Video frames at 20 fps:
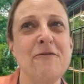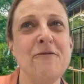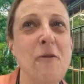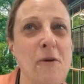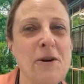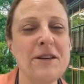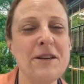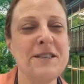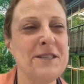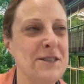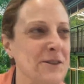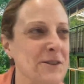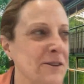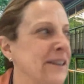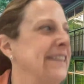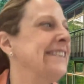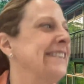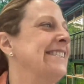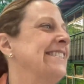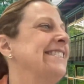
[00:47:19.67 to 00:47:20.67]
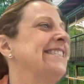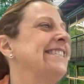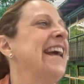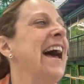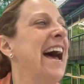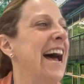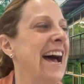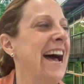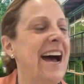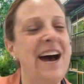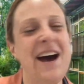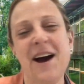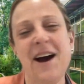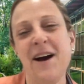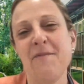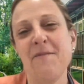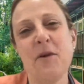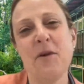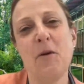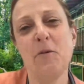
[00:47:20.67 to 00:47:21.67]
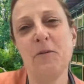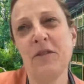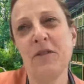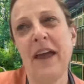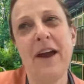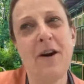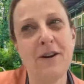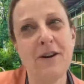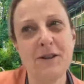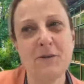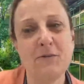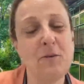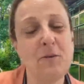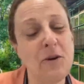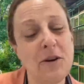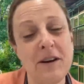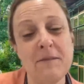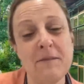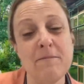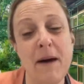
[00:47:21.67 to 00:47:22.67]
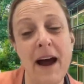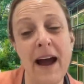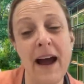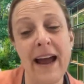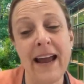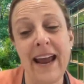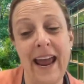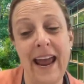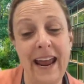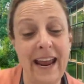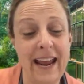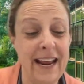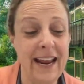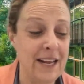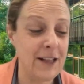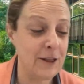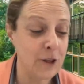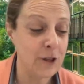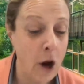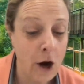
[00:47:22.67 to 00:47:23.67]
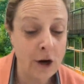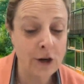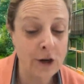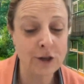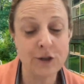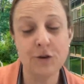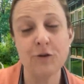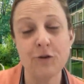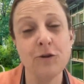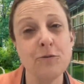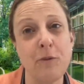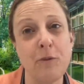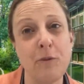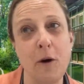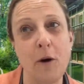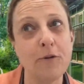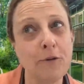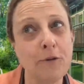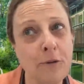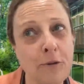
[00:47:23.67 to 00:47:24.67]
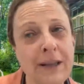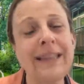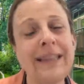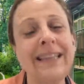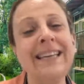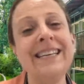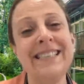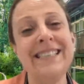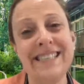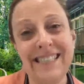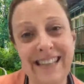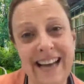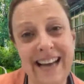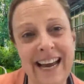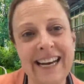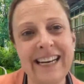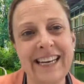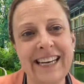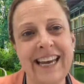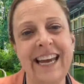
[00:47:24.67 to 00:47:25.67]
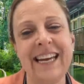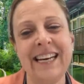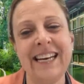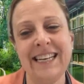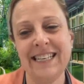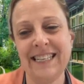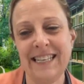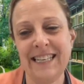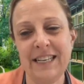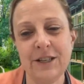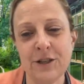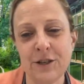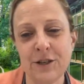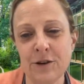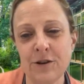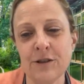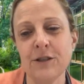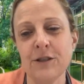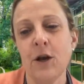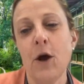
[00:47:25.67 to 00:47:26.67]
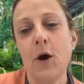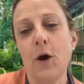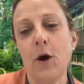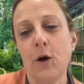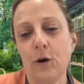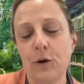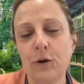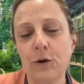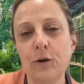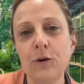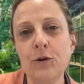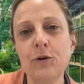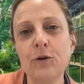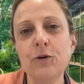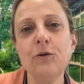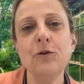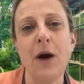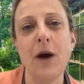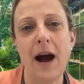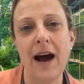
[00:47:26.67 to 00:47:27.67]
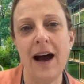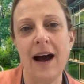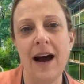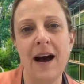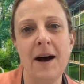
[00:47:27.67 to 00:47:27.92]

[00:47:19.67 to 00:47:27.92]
for students. They are supported by a large group of really dedicated teachers who